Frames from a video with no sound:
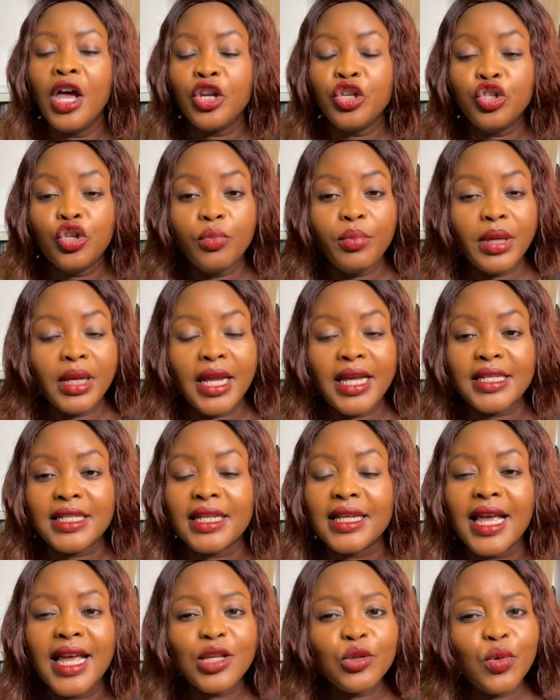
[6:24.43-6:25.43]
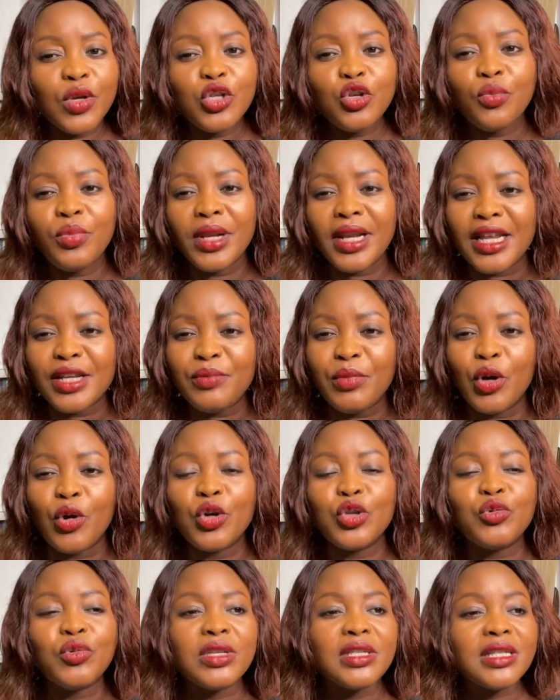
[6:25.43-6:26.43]
jubilating, yes, we jubilate
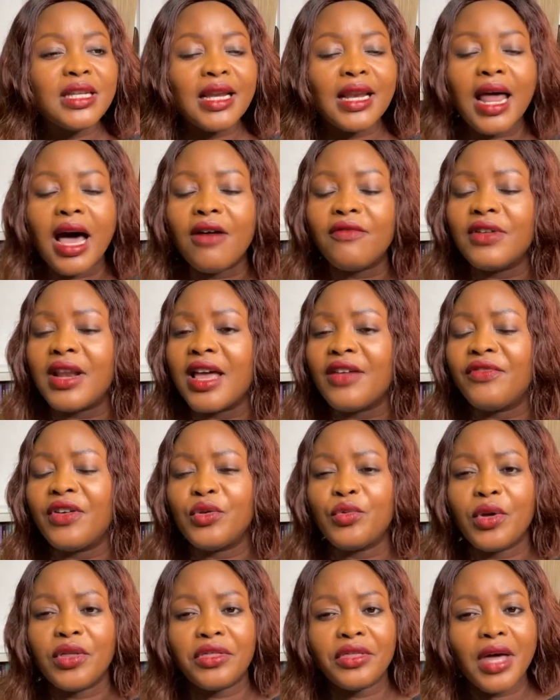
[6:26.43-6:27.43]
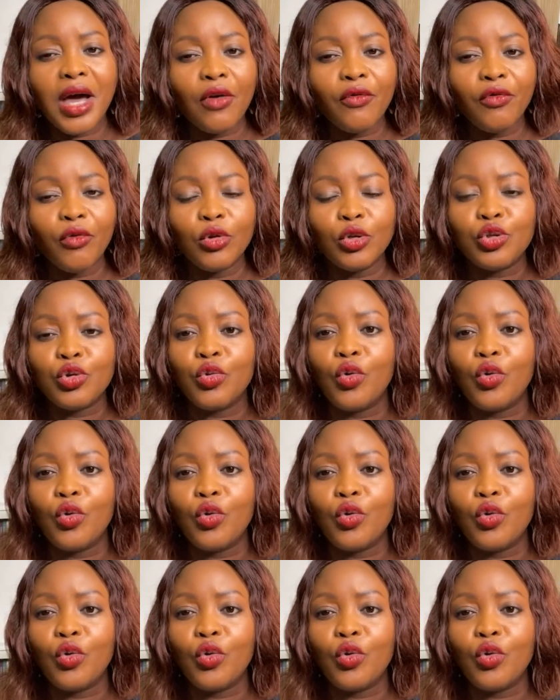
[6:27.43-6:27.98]
because we still have life and we're thankful to